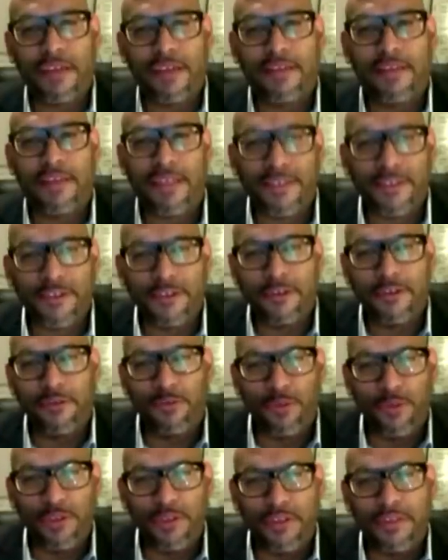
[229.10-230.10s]
that
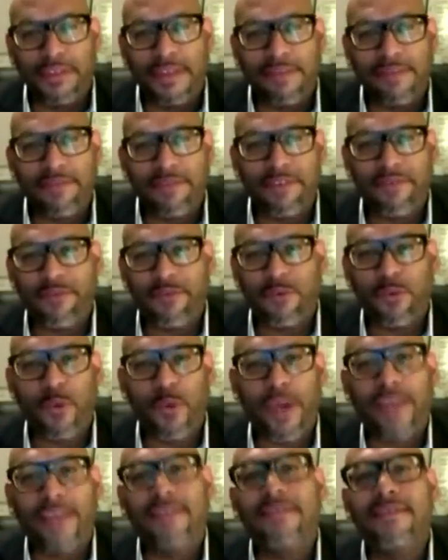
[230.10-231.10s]
certain words have different
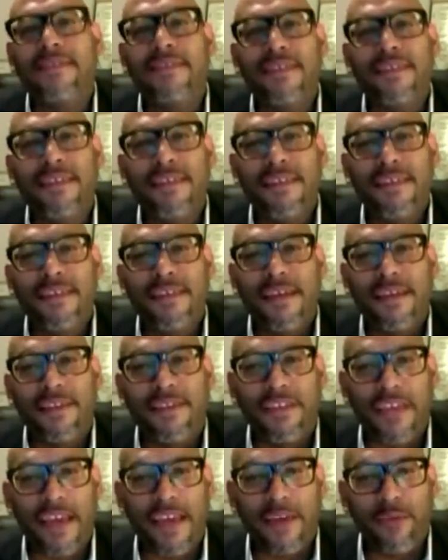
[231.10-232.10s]
weights,
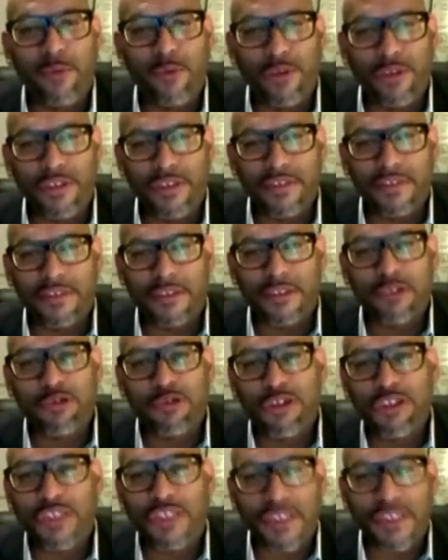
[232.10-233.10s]
and the N-word is a
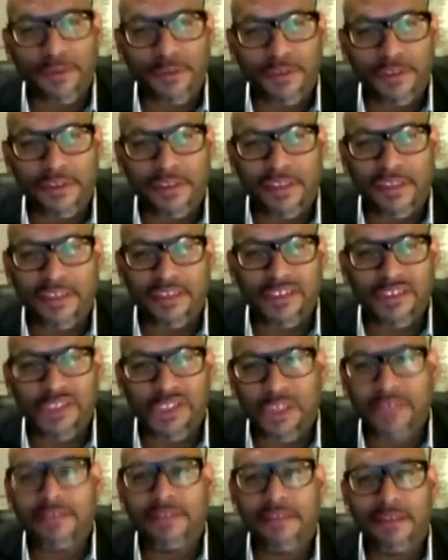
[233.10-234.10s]
crushing word that
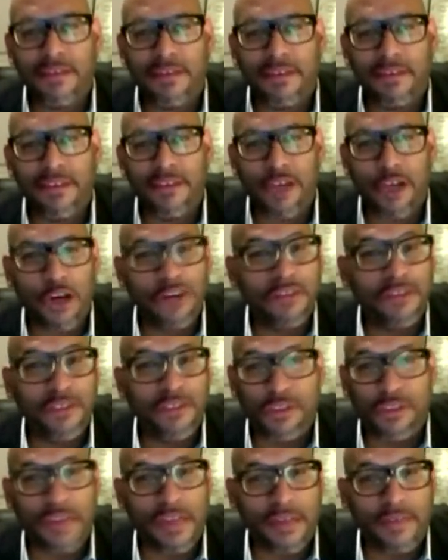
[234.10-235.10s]
sucks the
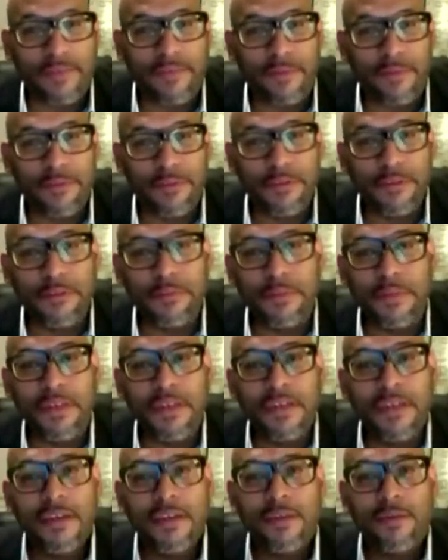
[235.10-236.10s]
oxygen out of a room,
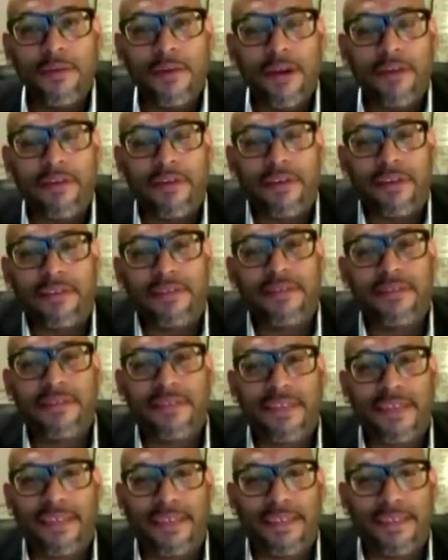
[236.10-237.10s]

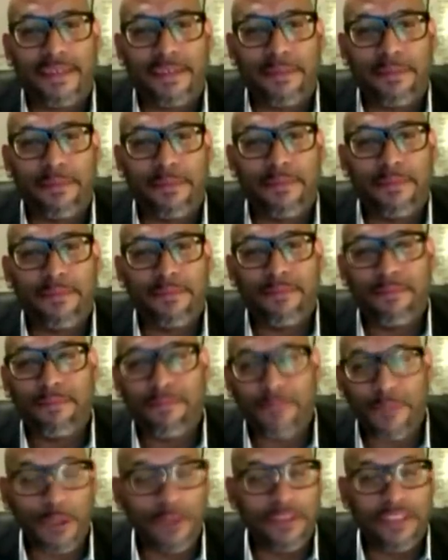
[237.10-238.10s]
whereas
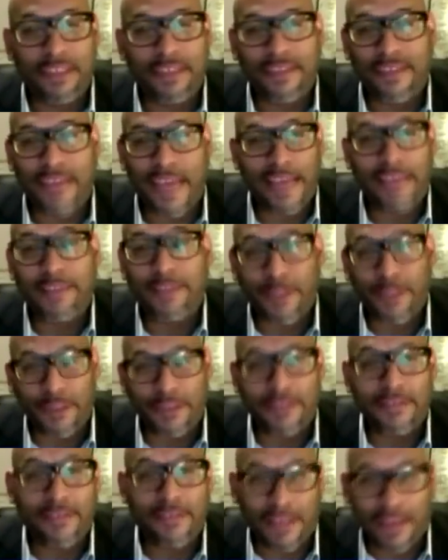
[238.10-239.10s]
using gay
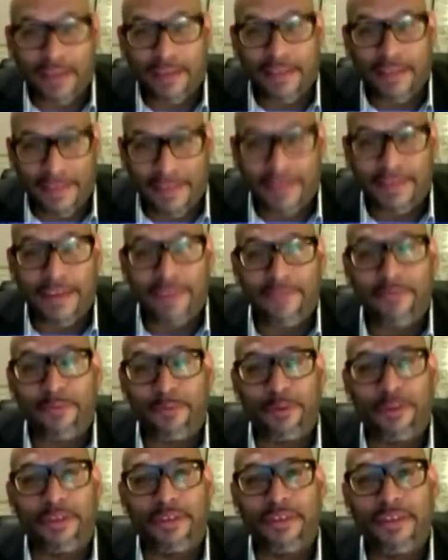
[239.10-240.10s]
slurs like this
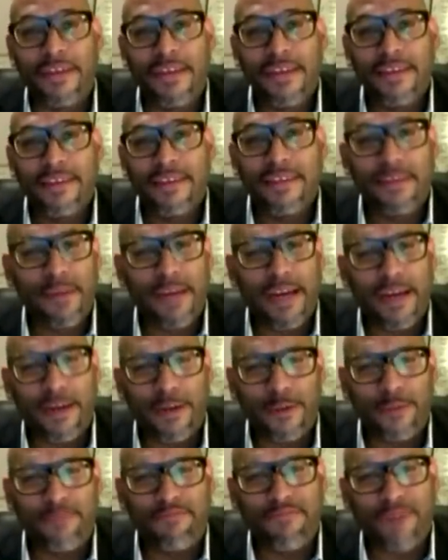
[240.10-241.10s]
F-word
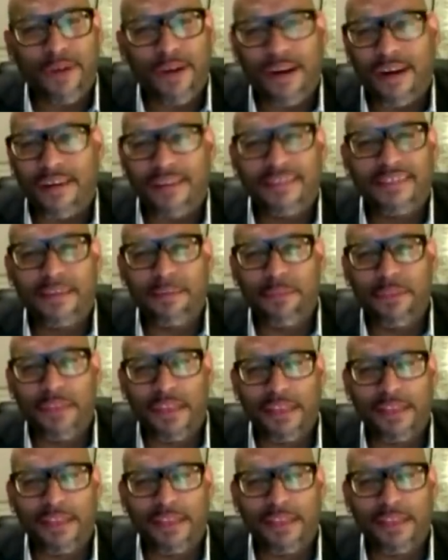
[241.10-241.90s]
somehow are something